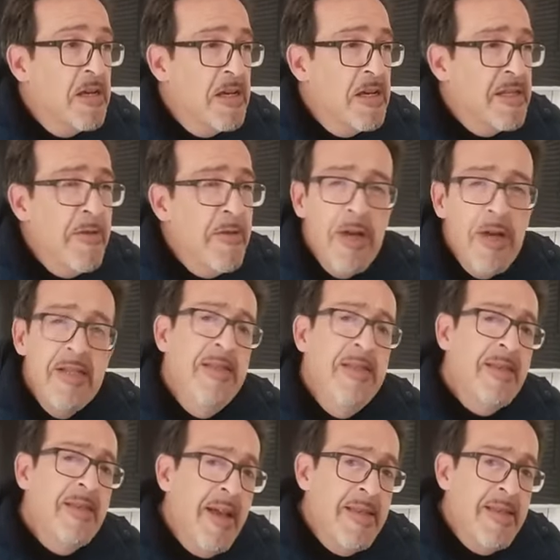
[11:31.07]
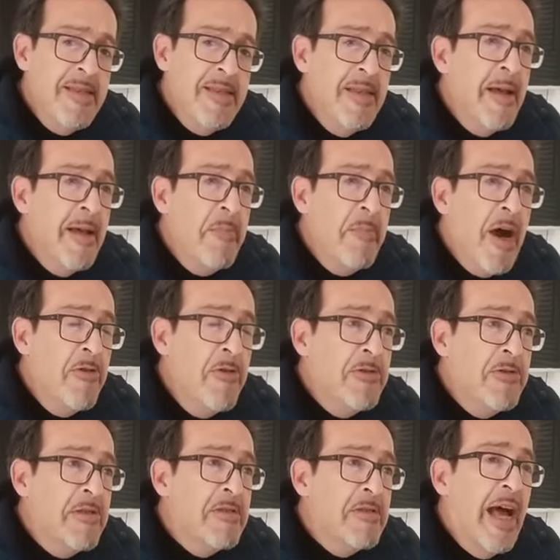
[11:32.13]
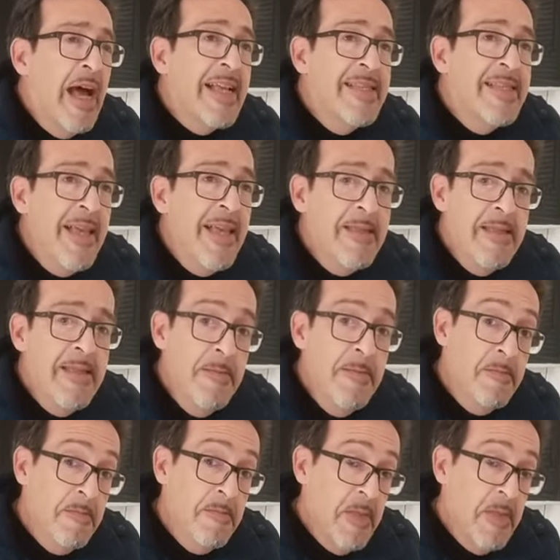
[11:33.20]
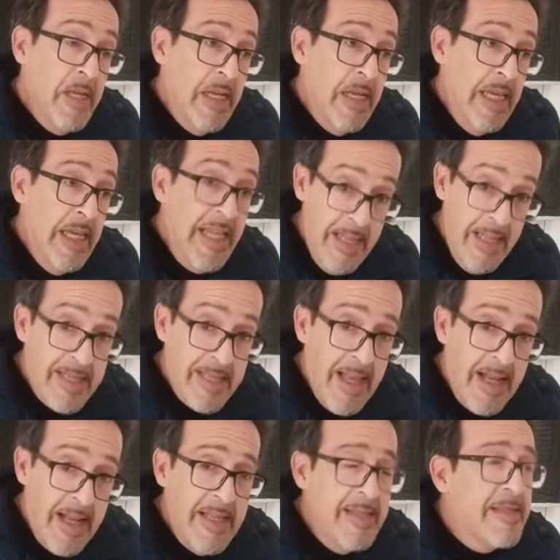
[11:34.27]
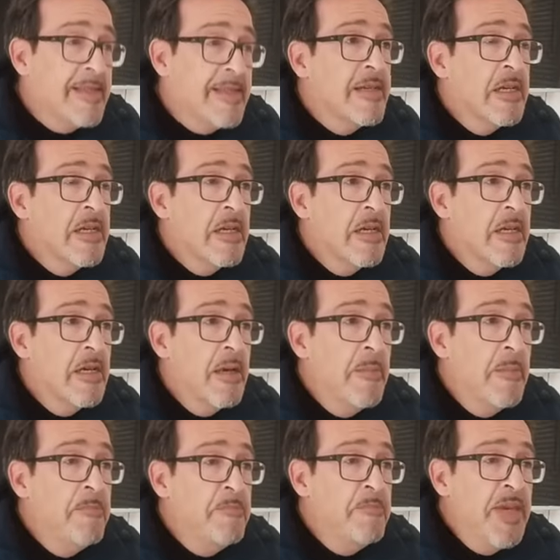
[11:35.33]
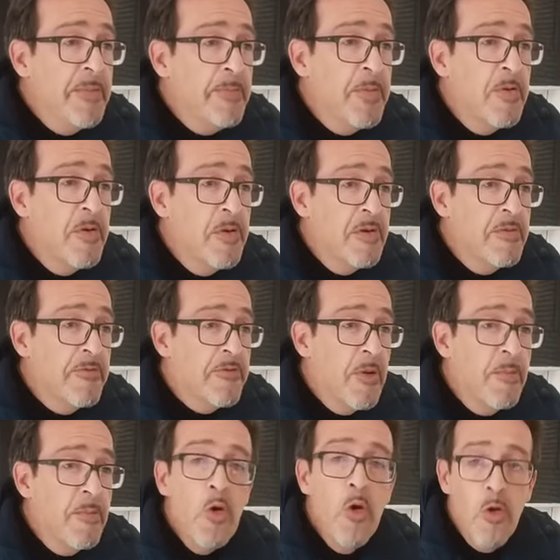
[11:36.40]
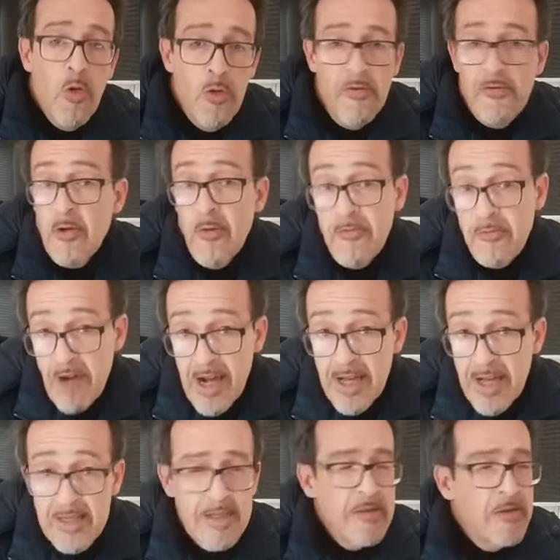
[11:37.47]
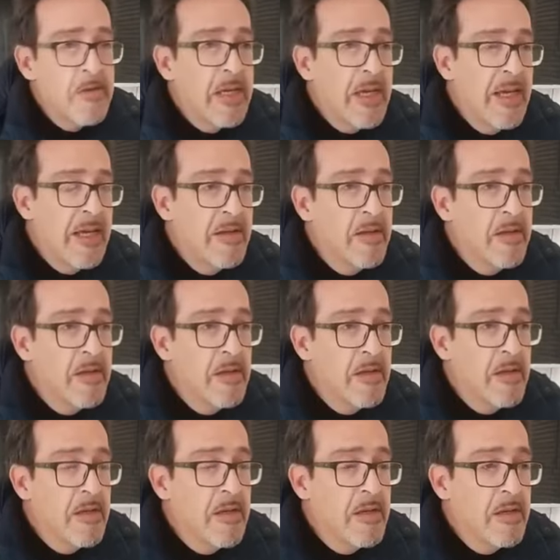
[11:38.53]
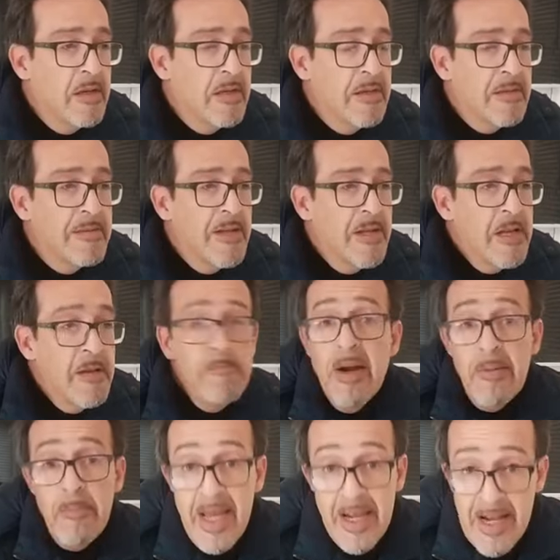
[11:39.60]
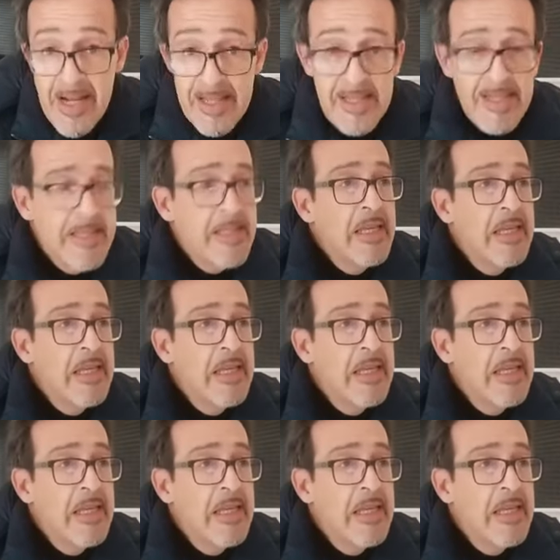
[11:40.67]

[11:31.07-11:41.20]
they were discussing about accepting in the Senate people from Gaul, from France, okay, barbarians.